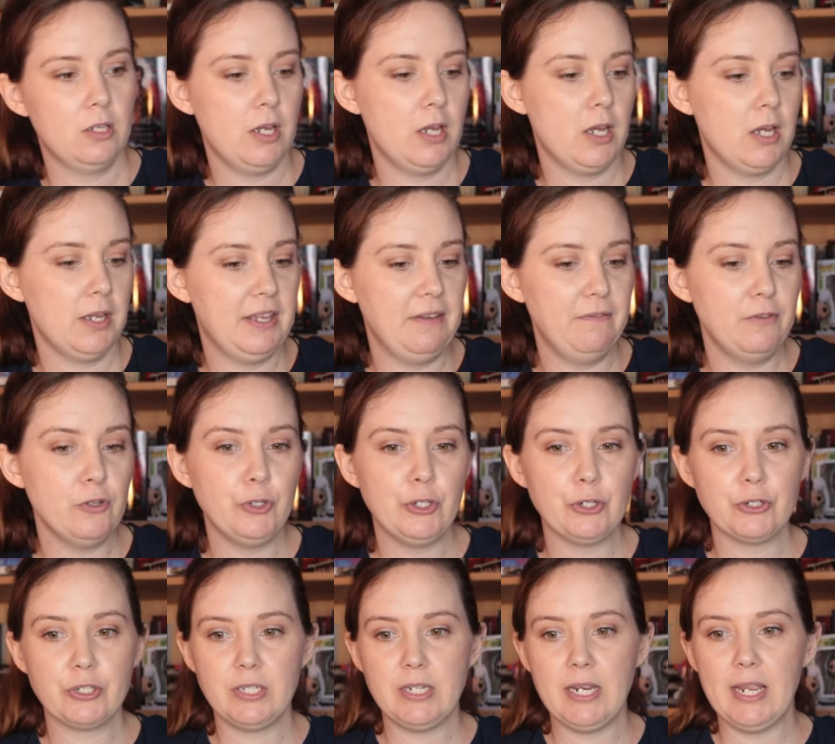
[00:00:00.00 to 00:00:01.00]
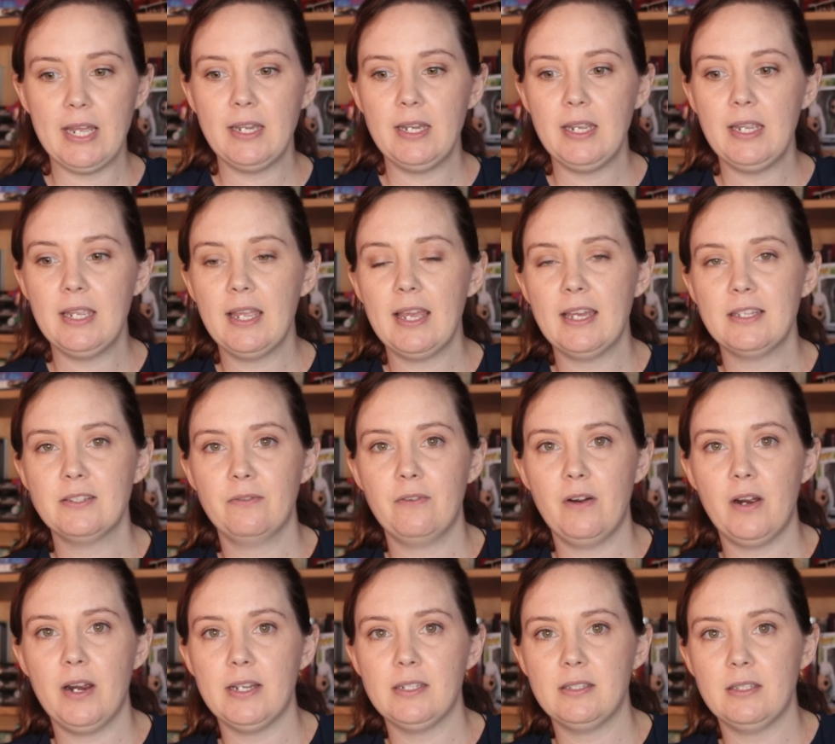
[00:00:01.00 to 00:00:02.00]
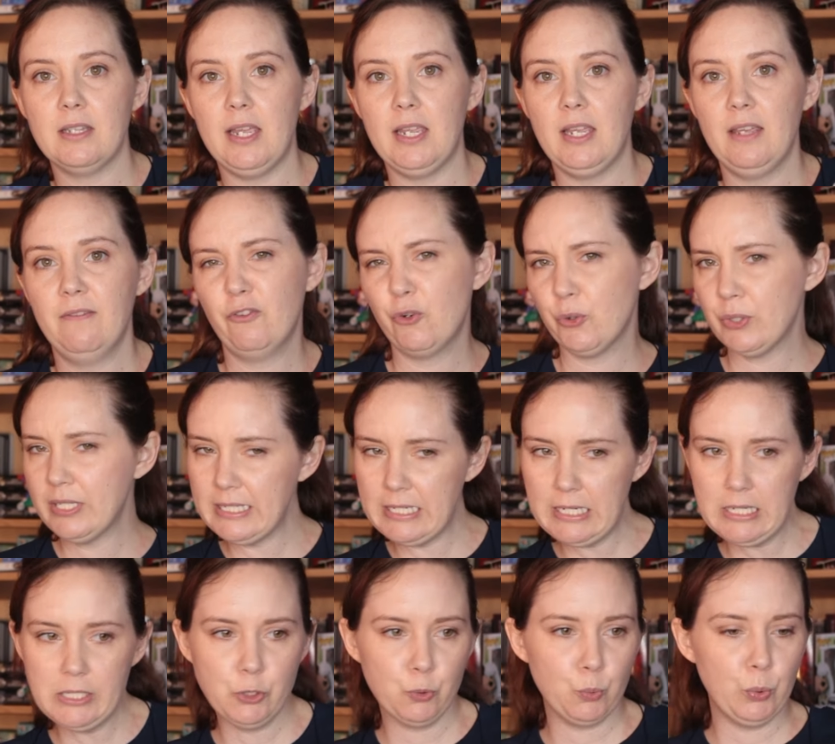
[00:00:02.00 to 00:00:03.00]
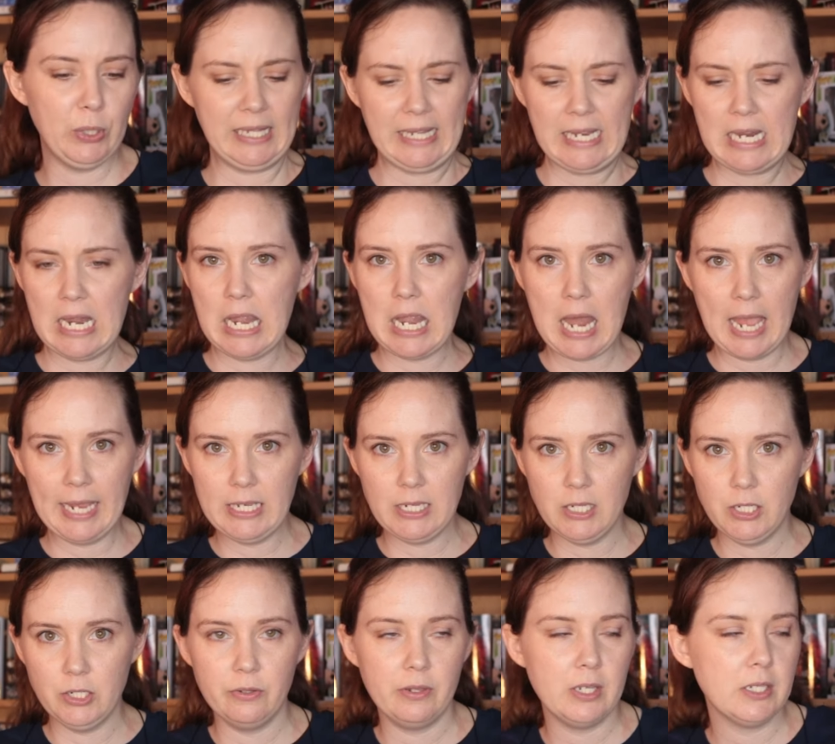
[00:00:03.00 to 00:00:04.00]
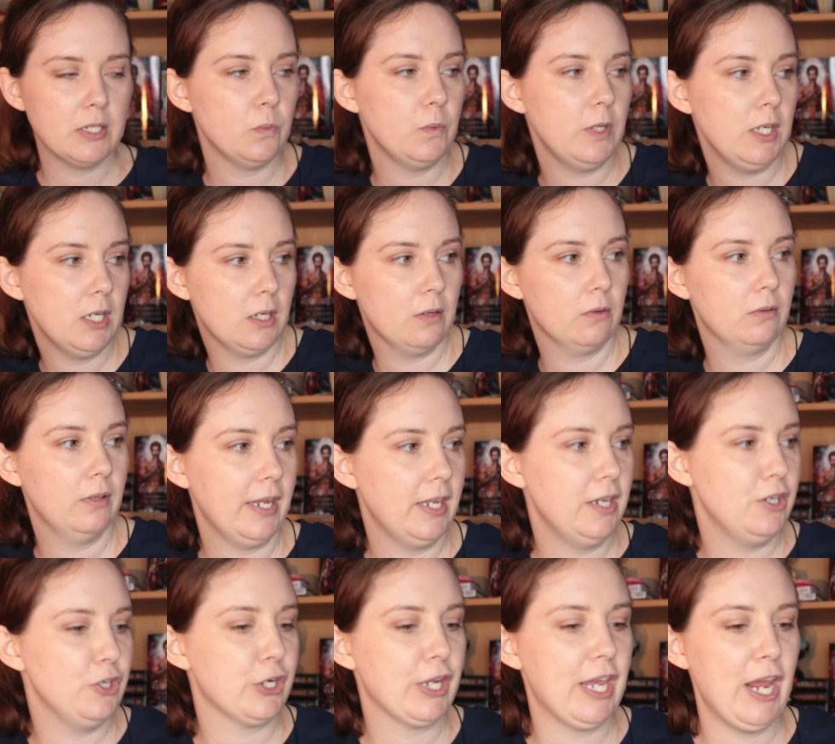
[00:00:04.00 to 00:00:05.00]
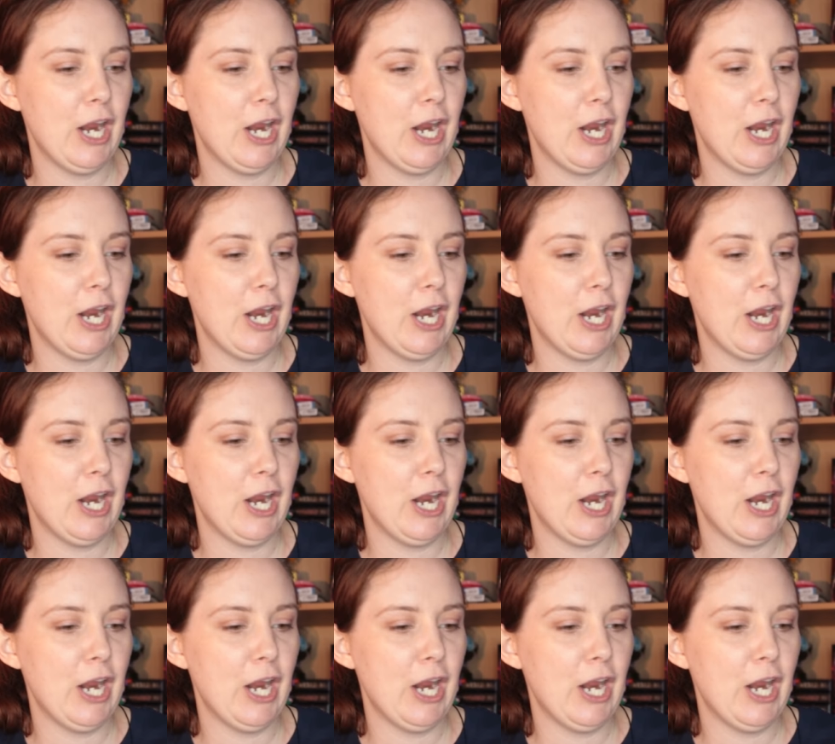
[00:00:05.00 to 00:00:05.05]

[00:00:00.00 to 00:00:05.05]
to give you your standing as far as like if Christine's really liking you this week, liking your